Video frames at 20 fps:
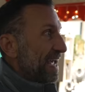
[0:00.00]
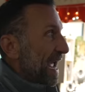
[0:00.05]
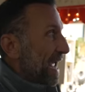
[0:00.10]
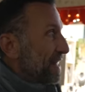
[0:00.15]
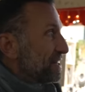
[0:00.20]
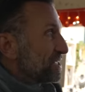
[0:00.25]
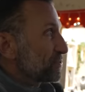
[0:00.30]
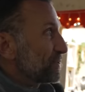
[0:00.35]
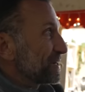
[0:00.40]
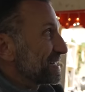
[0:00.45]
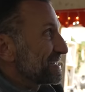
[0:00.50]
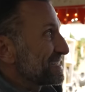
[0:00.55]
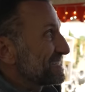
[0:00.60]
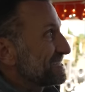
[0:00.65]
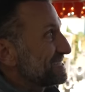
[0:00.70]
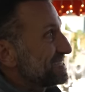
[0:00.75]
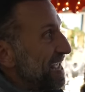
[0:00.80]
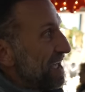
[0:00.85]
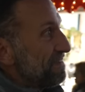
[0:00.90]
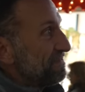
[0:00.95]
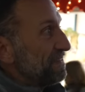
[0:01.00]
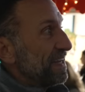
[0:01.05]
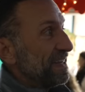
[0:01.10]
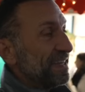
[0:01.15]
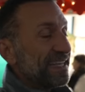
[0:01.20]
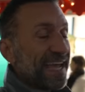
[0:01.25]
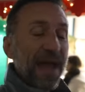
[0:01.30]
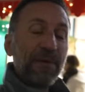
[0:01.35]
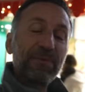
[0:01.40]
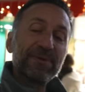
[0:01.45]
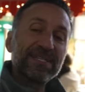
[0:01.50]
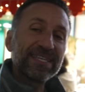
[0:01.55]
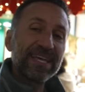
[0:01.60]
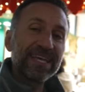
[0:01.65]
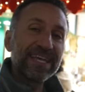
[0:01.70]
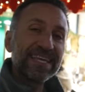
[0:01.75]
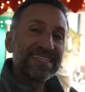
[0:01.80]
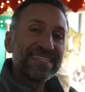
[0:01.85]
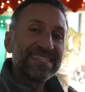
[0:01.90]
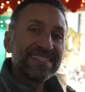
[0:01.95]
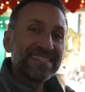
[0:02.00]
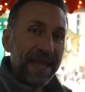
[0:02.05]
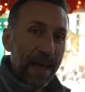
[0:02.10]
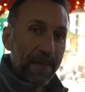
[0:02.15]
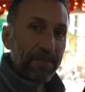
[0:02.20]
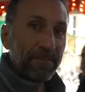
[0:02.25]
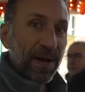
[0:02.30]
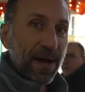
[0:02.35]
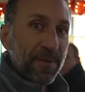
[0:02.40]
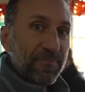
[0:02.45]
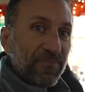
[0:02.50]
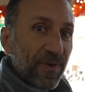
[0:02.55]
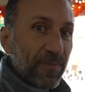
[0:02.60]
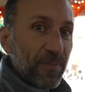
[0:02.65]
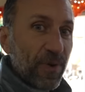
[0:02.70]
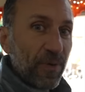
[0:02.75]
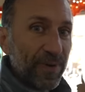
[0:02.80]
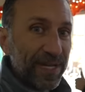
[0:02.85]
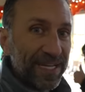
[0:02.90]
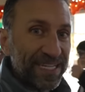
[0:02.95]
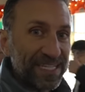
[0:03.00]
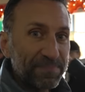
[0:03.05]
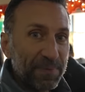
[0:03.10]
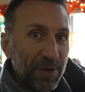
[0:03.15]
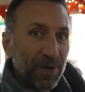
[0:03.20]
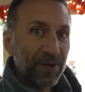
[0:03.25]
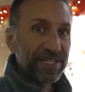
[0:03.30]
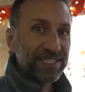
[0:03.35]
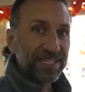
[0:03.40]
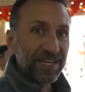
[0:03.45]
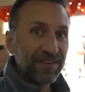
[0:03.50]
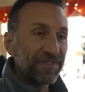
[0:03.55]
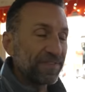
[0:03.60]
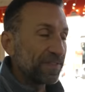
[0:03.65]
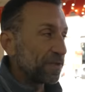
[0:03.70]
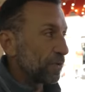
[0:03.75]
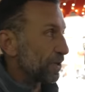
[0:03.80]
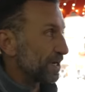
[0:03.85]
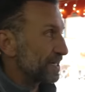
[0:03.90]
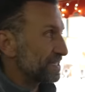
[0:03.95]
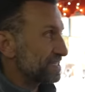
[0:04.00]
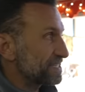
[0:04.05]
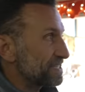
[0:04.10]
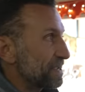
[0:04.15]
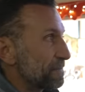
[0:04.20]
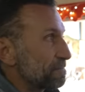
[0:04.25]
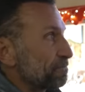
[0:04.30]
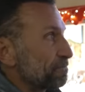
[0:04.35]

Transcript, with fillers: And this one is definitely, I would say, a step up from what we experienced in Florence.